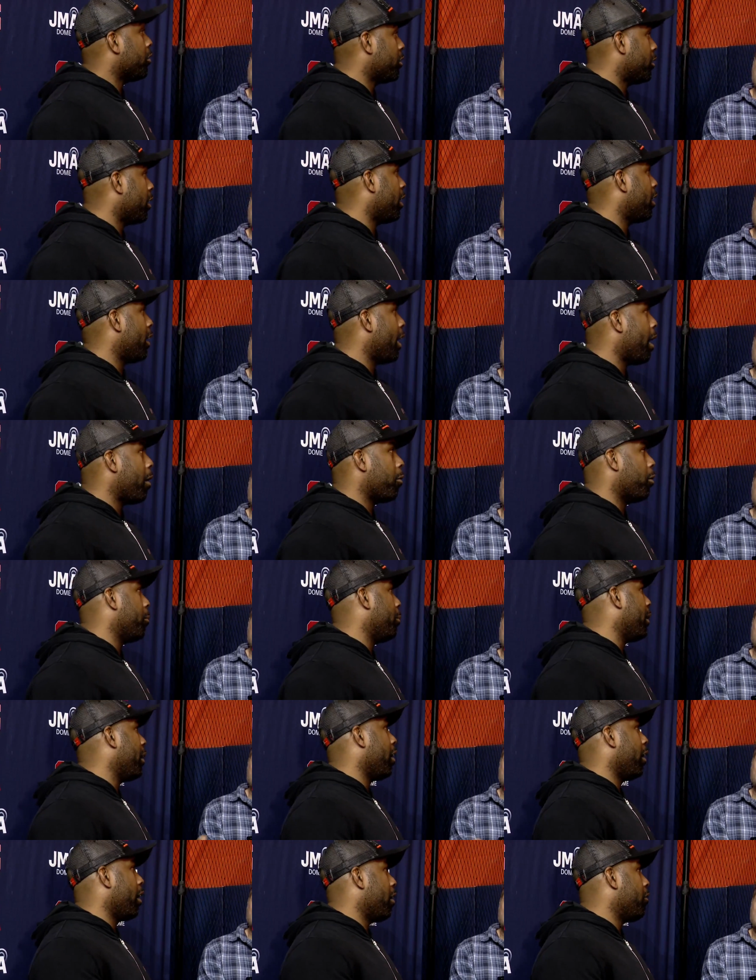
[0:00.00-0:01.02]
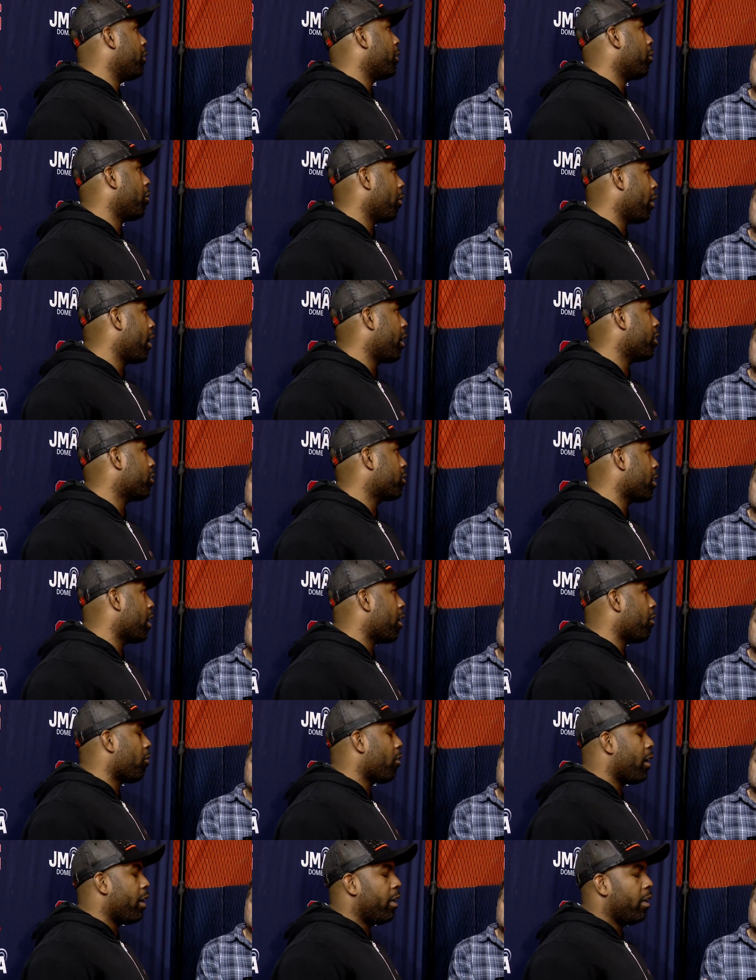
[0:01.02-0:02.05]
instead of that, it would have been 11 going at a time,
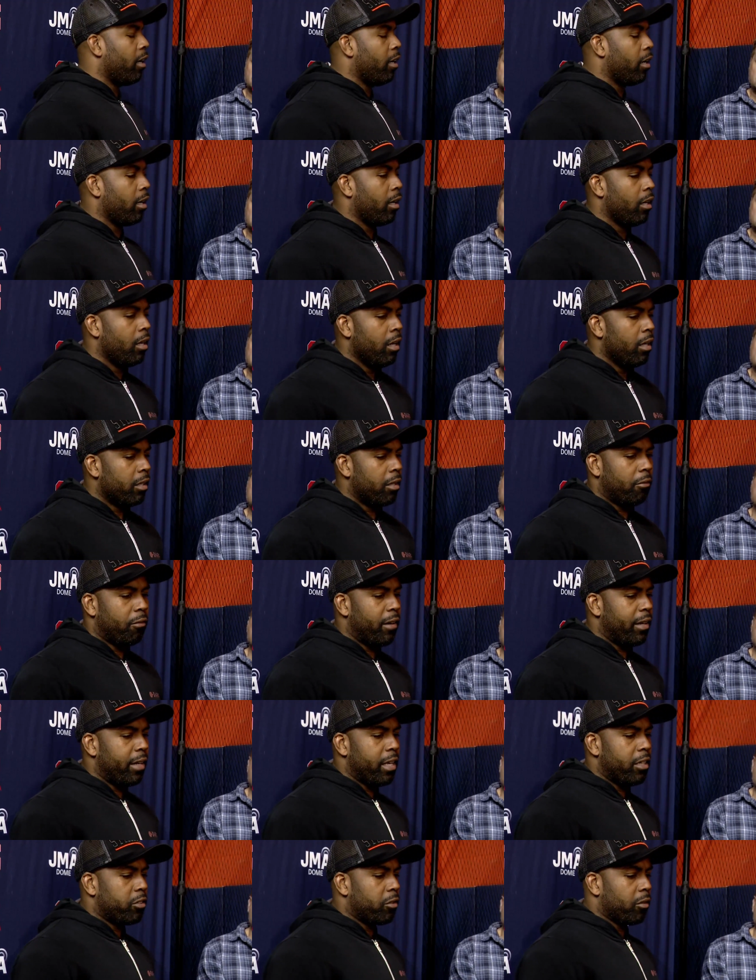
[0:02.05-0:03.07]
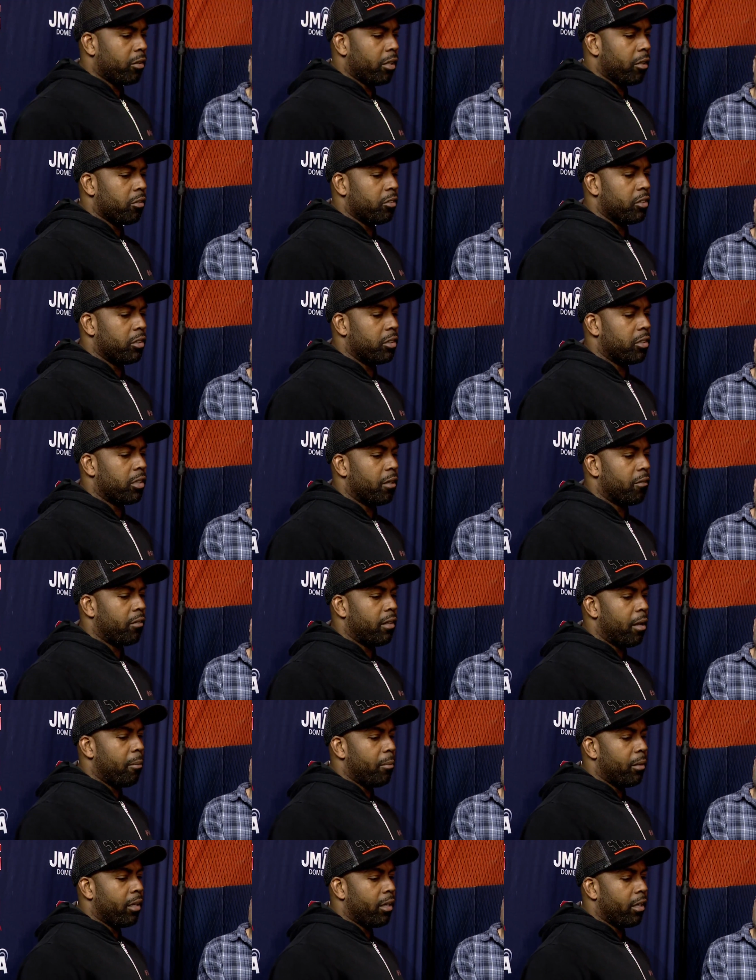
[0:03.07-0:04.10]
right? The financial literacy stuff
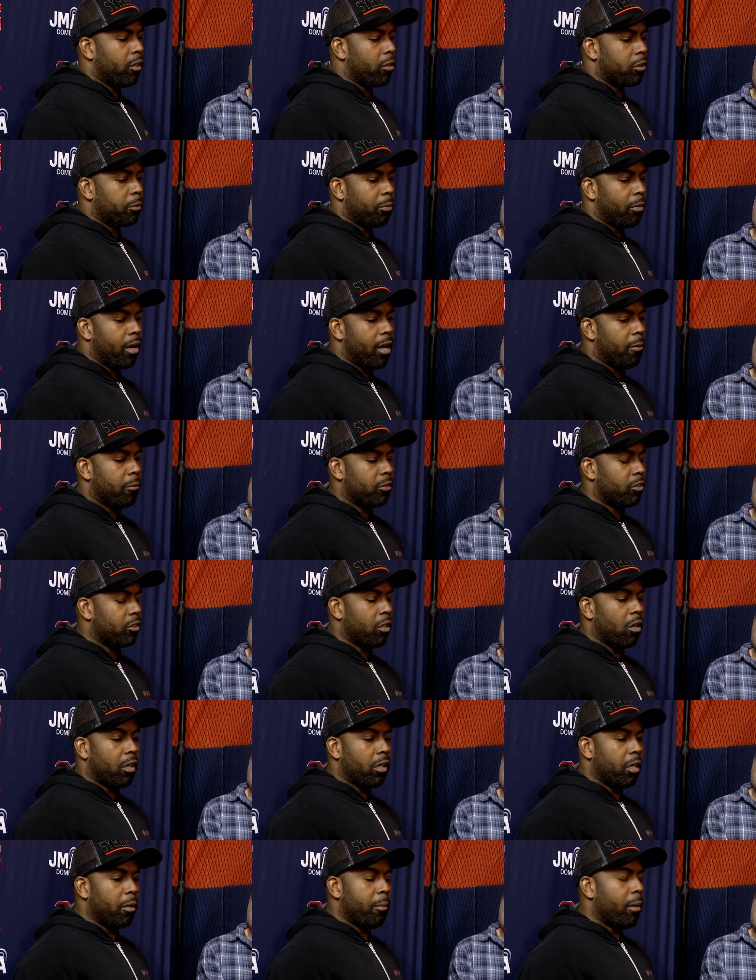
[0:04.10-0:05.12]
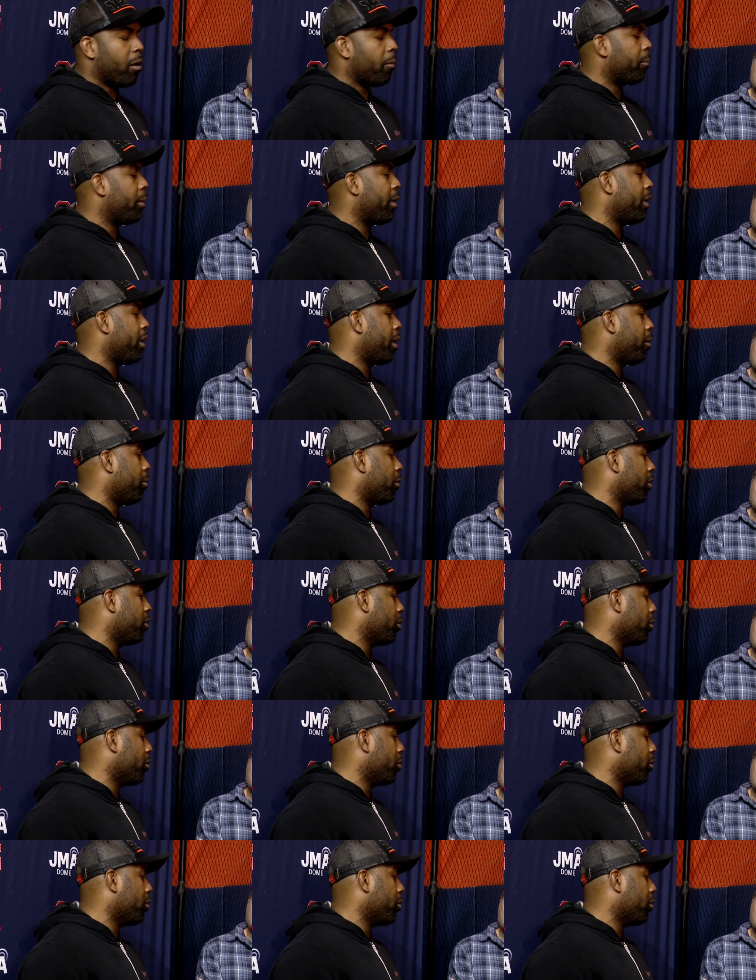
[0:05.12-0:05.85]
that me and Coach Prime was talking about being able to